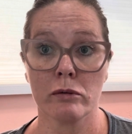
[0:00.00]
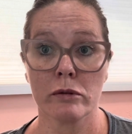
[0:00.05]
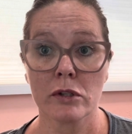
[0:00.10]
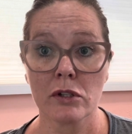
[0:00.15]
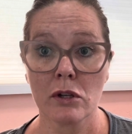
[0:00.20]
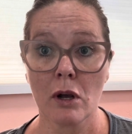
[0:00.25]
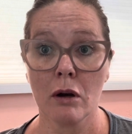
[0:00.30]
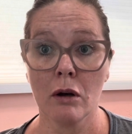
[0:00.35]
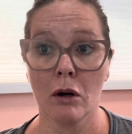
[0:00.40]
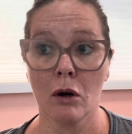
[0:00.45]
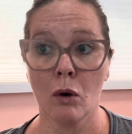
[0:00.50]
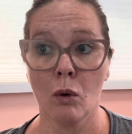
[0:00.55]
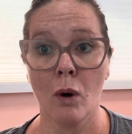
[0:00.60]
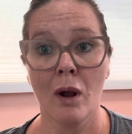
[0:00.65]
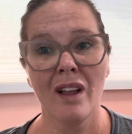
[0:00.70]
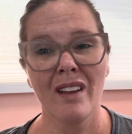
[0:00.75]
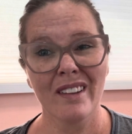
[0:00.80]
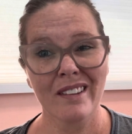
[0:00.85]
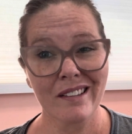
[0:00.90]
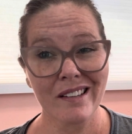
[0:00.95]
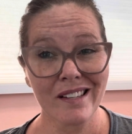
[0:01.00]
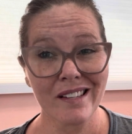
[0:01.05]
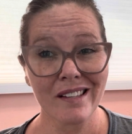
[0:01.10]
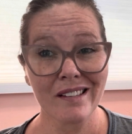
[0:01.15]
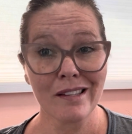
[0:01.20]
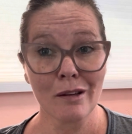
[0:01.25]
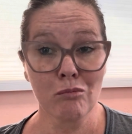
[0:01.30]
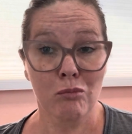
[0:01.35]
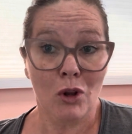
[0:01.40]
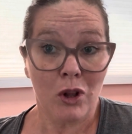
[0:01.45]
So this
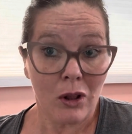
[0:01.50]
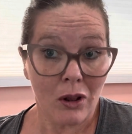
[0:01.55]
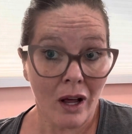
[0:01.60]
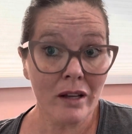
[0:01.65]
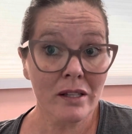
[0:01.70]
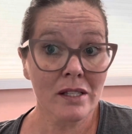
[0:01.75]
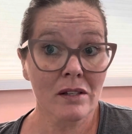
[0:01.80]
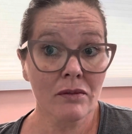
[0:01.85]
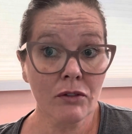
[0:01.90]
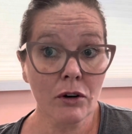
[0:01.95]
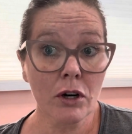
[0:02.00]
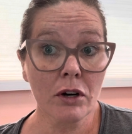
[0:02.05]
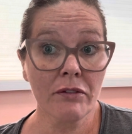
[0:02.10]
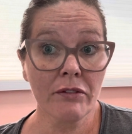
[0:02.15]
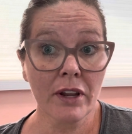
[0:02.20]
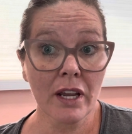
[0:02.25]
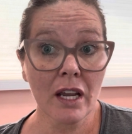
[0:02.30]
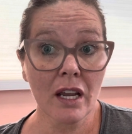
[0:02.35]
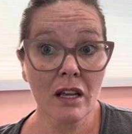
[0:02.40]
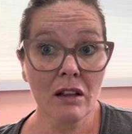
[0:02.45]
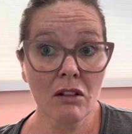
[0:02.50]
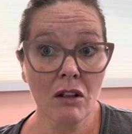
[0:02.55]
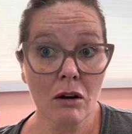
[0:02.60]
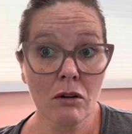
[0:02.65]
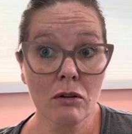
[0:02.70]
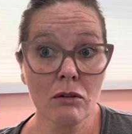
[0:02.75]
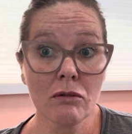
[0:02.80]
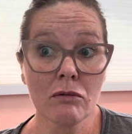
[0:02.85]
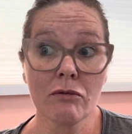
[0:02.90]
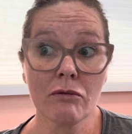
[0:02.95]
is a plus for a VA
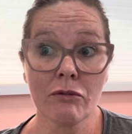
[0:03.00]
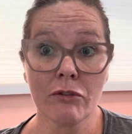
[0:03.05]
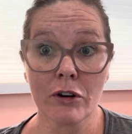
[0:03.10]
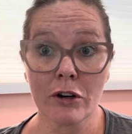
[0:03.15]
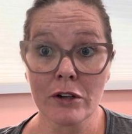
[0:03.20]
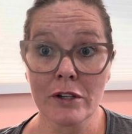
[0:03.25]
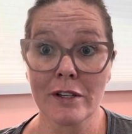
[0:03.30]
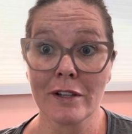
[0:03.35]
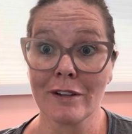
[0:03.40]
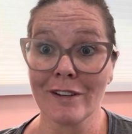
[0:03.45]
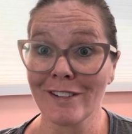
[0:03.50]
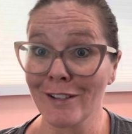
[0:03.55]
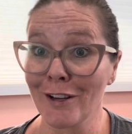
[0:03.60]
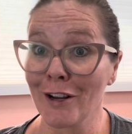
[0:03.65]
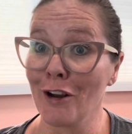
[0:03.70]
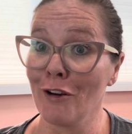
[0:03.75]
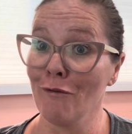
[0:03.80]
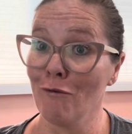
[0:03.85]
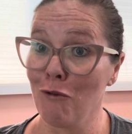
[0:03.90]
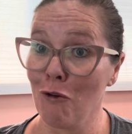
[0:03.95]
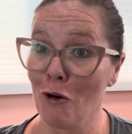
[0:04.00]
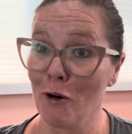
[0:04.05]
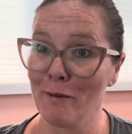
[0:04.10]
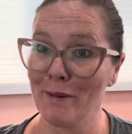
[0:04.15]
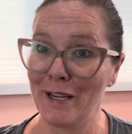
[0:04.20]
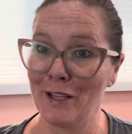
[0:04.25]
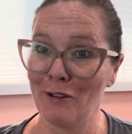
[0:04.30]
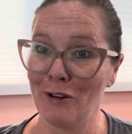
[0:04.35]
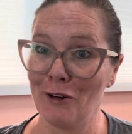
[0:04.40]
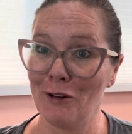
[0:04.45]
loan versus a
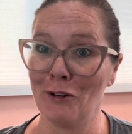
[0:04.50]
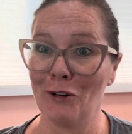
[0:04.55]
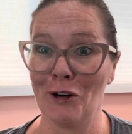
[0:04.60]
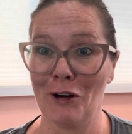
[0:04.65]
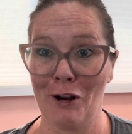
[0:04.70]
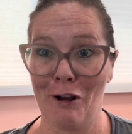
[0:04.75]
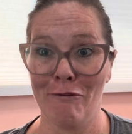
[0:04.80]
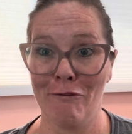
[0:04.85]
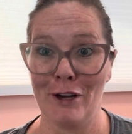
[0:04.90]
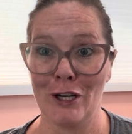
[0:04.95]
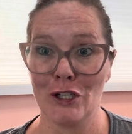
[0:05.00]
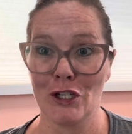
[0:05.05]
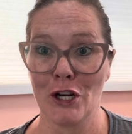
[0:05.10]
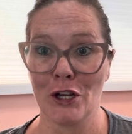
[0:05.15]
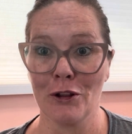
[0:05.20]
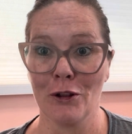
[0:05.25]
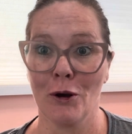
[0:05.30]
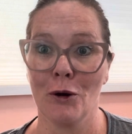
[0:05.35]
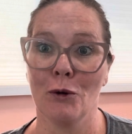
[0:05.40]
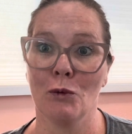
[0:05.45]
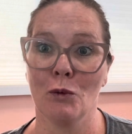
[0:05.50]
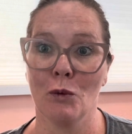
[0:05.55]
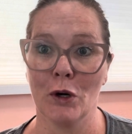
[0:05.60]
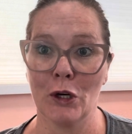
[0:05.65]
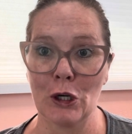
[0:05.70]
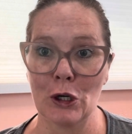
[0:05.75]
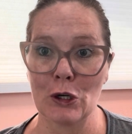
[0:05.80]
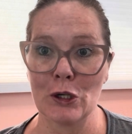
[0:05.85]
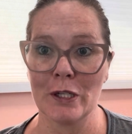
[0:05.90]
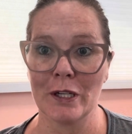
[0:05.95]
conforming loan or an FHA loan
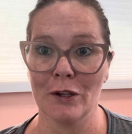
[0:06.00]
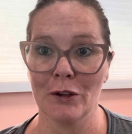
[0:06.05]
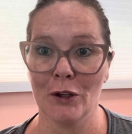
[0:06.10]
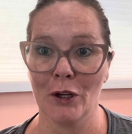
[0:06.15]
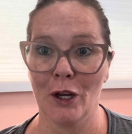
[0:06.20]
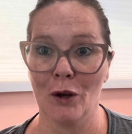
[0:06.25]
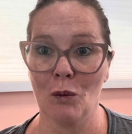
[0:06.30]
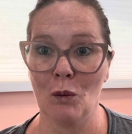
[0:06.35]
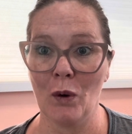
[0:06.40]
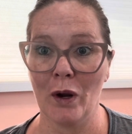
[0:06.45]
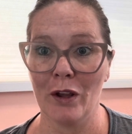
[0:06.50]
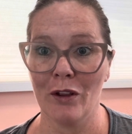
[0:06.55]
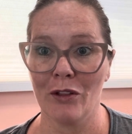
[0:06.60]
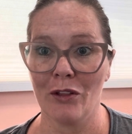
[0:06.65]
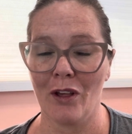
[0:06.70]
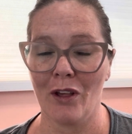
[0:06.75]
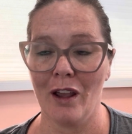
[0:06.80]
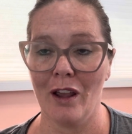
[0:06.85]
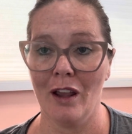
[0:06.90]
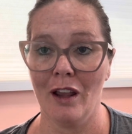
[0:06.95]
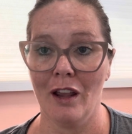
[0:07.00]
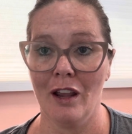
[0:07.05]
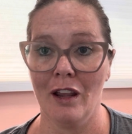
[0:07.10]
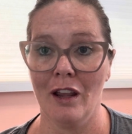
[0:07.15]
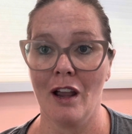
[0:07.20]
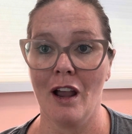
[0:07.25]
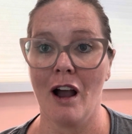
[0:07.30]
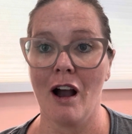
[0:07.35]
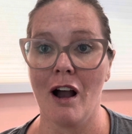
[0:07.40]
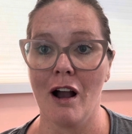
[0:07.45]
when you're dealing with
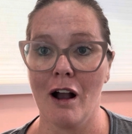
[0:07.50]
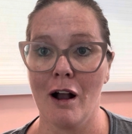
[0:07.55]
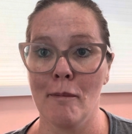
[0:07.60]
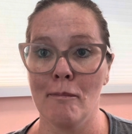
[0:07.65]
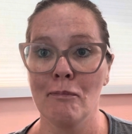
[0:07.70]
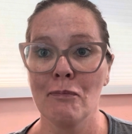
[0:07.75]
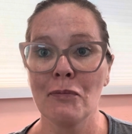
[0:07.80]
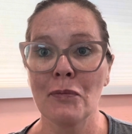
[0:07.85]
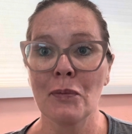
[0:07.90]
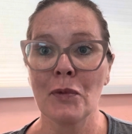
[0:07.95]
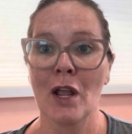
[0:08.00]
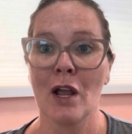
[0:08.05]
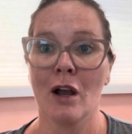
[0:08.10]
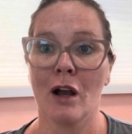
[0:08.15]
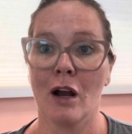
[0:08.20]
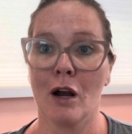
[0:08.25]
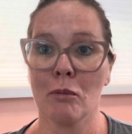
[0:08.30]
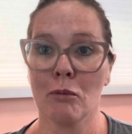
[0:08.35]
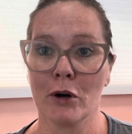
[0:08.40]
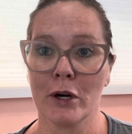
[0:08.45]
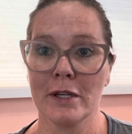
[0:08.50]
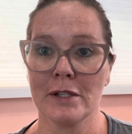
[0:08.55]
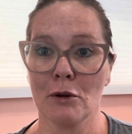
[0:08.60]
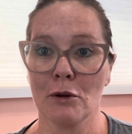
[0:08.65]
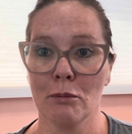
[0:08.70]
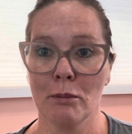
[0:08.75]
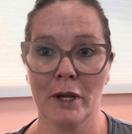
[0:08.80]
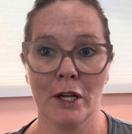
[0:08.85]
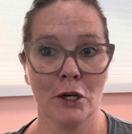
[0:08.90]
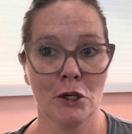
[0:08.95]
a um,
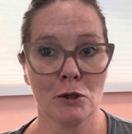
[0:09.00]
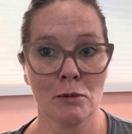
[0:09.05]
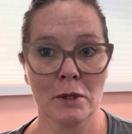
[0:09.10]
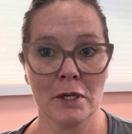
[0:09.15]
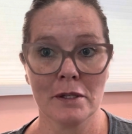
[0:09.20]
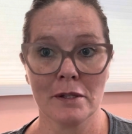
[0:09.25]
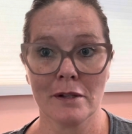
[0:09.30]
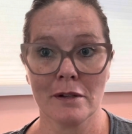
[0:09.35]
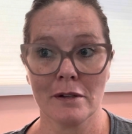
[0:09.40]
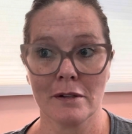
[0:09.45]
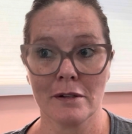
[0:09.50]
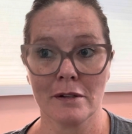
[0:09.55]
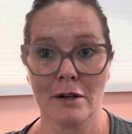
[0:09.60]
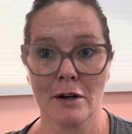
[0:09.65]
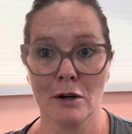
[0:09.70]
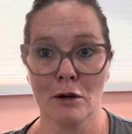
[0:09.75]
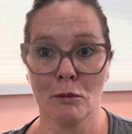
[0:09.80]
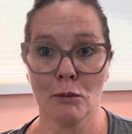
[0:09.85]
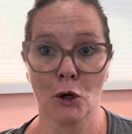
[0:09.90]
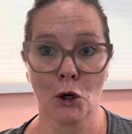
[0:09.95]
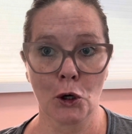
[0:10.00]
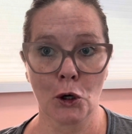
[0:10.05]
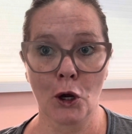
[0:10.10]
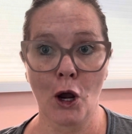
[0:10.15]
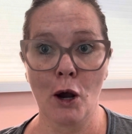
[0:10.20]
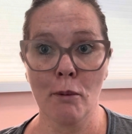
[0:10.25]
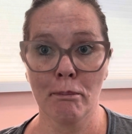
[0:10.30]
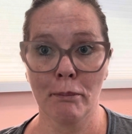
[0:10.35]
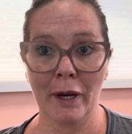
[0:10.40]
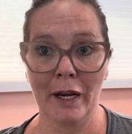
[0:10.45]
appraisal management system or a
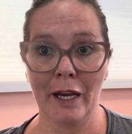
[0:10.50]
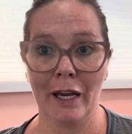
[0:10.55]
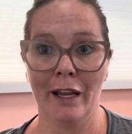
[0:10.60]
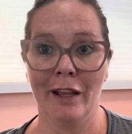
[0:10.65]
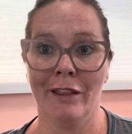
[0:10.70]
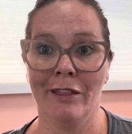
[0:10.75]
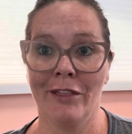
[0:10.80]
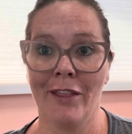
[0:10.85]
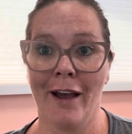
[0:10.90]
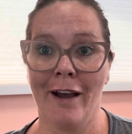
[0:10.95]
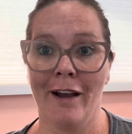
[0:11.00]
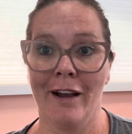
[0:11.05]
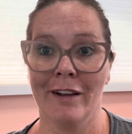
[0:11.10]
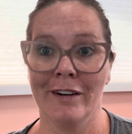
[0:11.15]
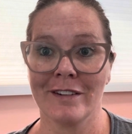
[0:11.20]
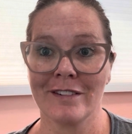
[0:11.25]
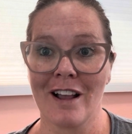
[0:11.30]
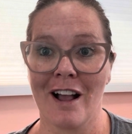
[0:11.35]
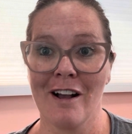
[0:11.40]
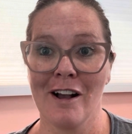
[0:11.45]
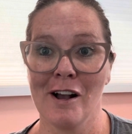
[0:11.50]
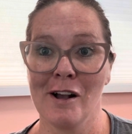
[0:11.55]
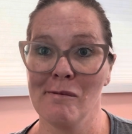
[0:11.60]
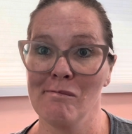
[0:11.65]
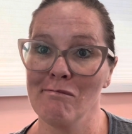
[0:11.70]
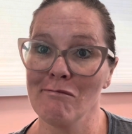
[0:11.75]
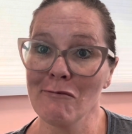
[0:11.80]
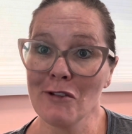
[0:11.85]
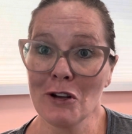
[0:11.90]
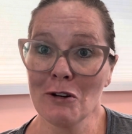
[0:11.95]
company that,
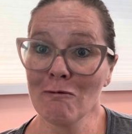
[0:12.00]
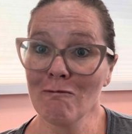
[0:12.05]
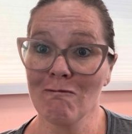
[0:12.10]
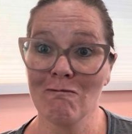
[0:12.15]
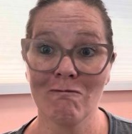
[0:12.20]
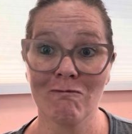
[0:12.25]
um, you know,